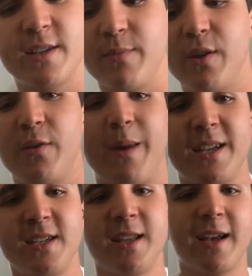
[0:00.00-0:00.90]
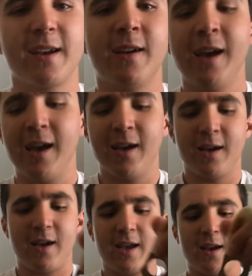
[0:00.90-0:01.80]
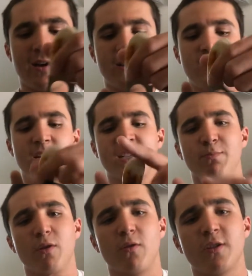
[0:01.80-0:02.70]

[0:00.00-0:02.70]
Something you might see like a explorer